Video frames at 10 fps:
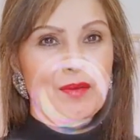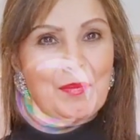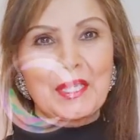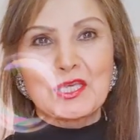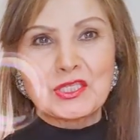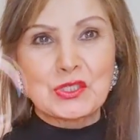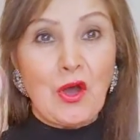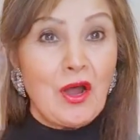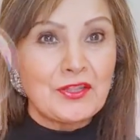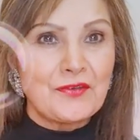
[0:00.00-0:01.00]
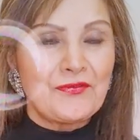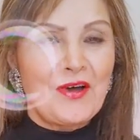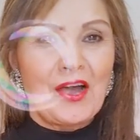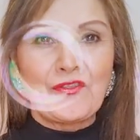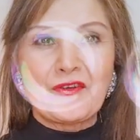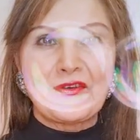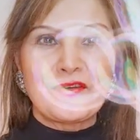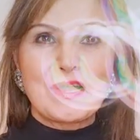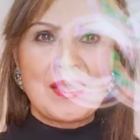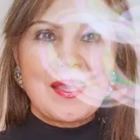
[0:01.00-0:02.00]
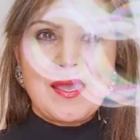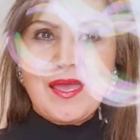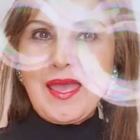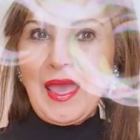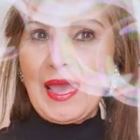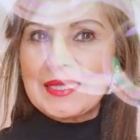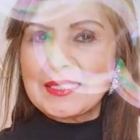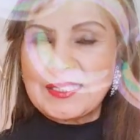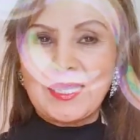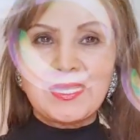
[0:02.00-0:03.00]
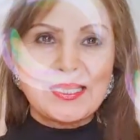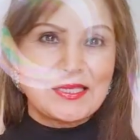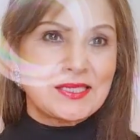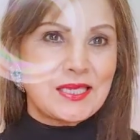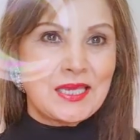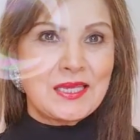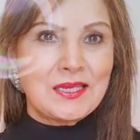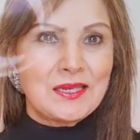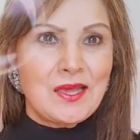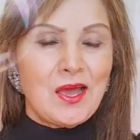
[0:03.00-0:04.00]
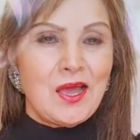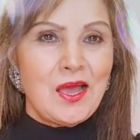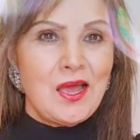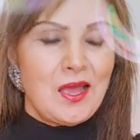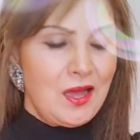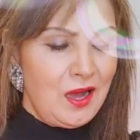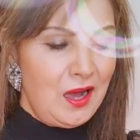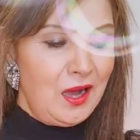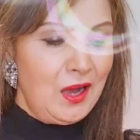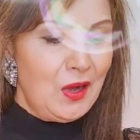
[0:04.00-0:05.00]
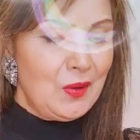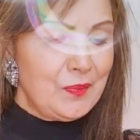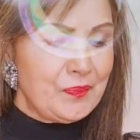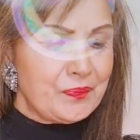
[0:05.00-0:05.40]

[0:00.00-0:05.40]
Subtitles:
Because God the Father has set his seal, on